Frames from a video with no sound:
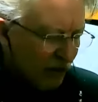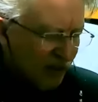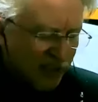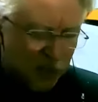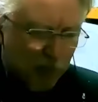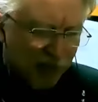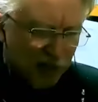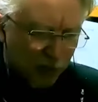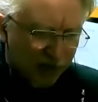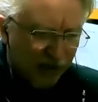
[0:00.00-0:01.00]

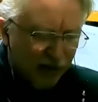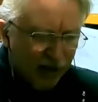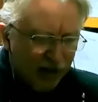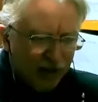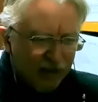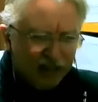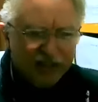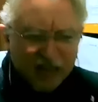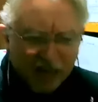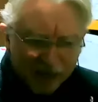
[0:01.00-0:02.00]
dispense with
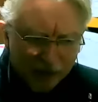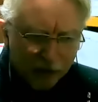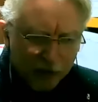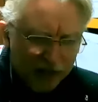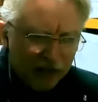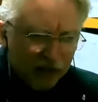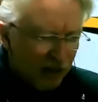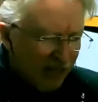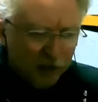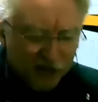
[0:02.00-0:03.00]
desire, with
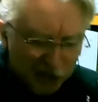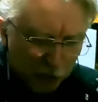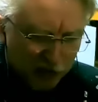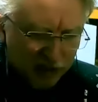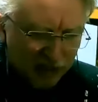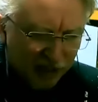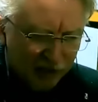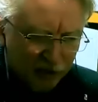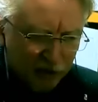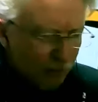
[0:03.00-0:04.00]
individual
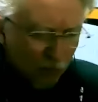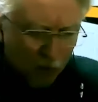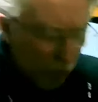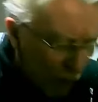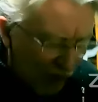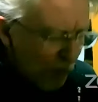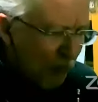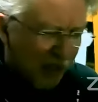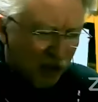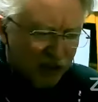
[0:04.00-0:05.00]
desires? Why?
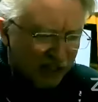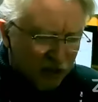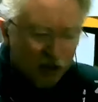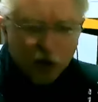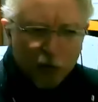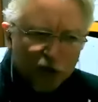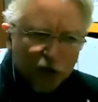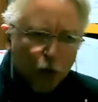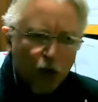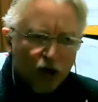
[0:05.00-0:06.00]
Because it's so
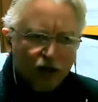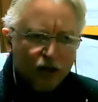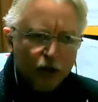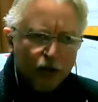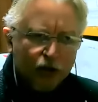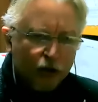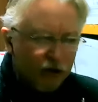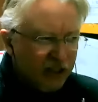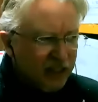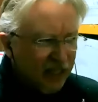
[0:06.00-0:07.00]
much work to
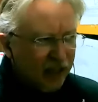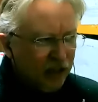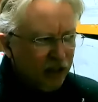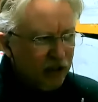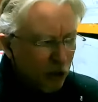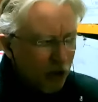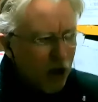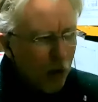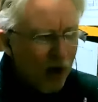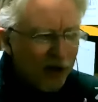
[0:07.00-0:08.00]
desire. So
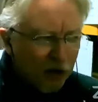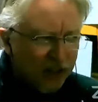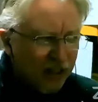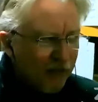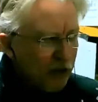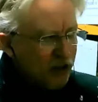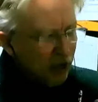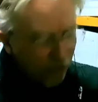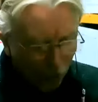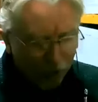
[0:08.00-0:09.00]
why not give
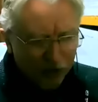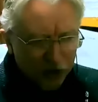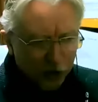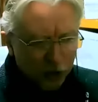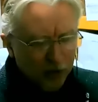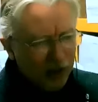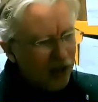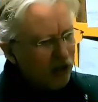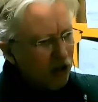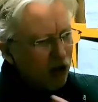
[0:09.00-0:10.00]
yourself over to
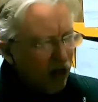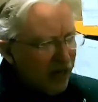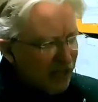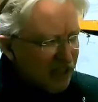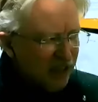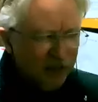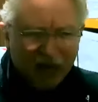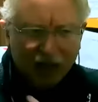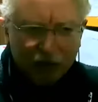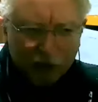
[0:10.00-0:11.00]
the collective
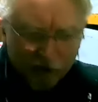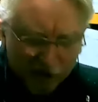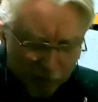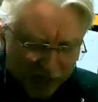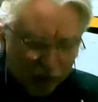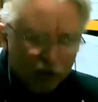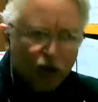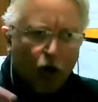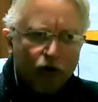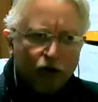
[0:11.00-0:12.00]
algorithmic
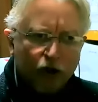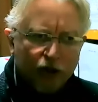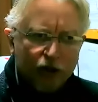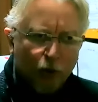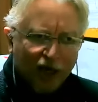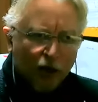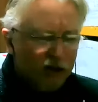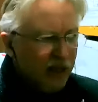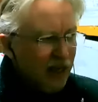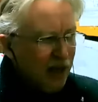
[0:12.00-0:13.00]
unconscious? Why
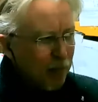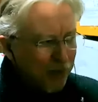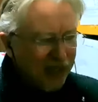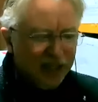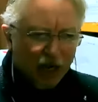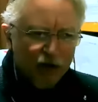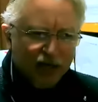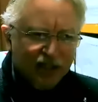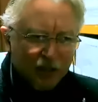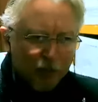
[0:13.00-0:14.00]
not be
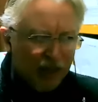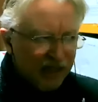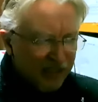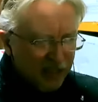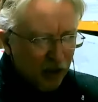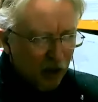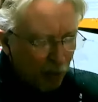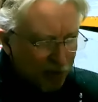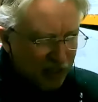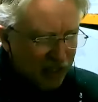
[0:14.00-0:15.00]
directed by these
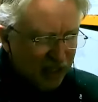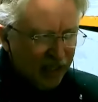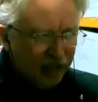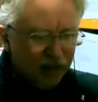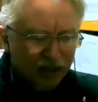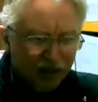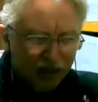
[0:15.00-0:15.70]
obscene